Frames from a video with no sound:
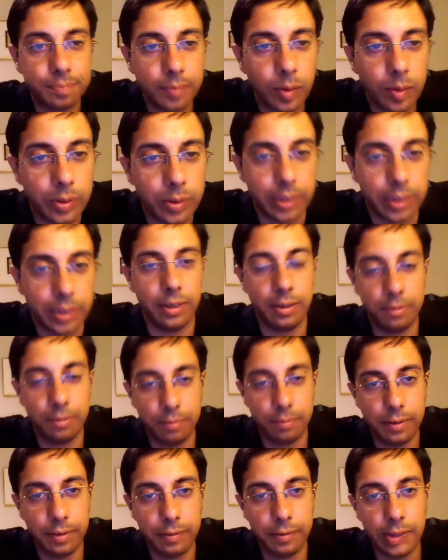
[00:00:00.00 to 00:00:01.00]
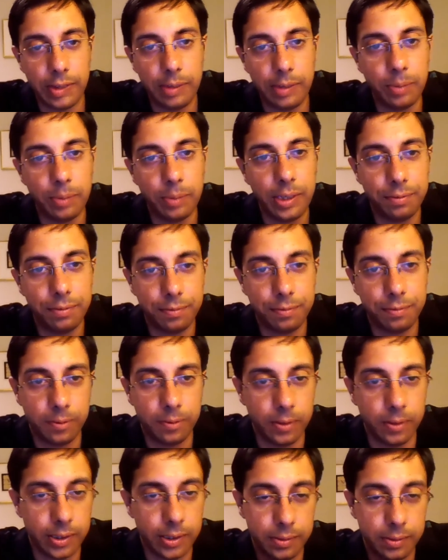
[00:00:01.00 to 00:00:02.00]
Okay, a very brief
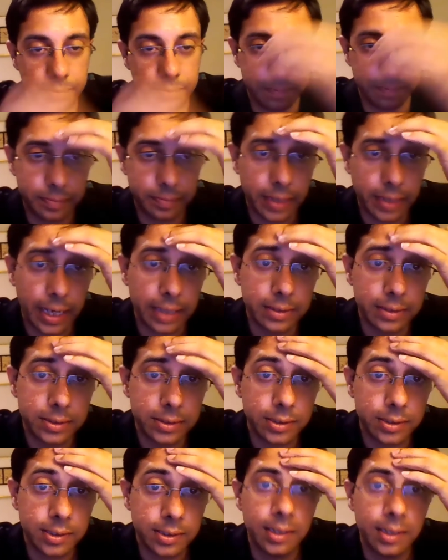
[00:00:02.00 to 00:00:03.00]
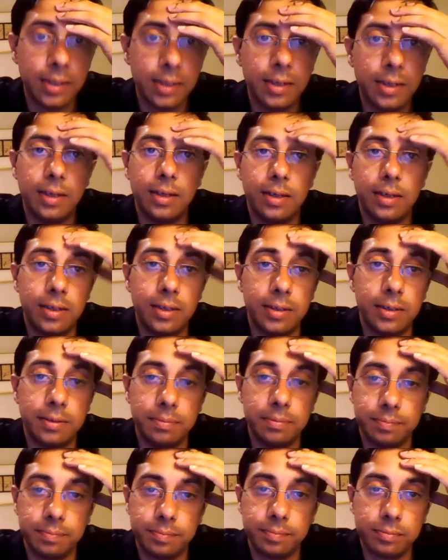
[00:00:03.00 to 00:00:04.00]
answer. Um,